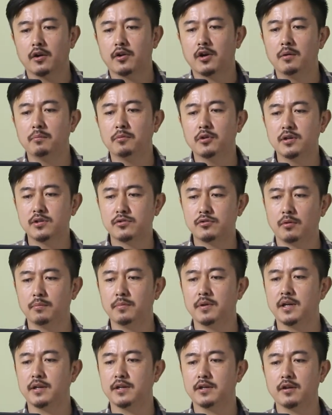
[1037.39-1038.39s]

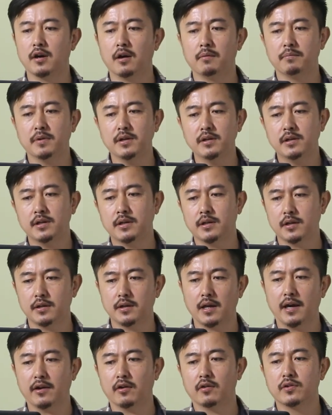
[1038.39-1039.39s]
communist-dominated government
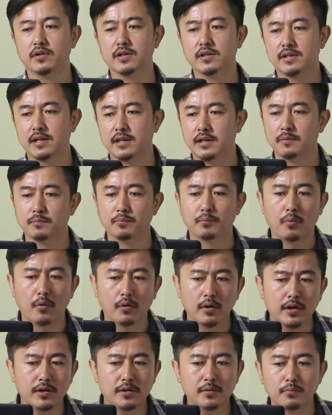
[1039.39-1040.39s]
I already said, in
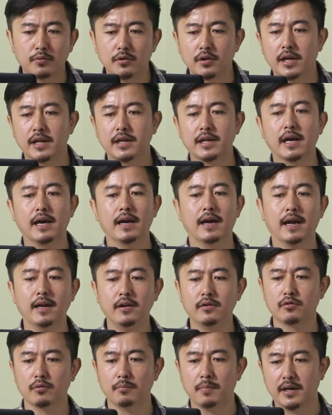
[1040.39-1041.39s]
Poland, Bulgaria,
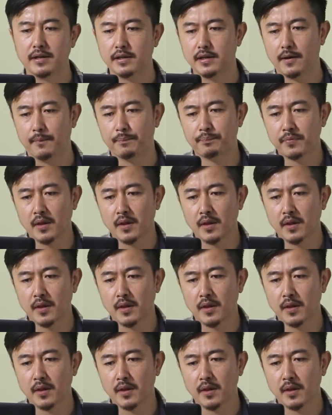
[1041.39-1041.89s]
and Romania.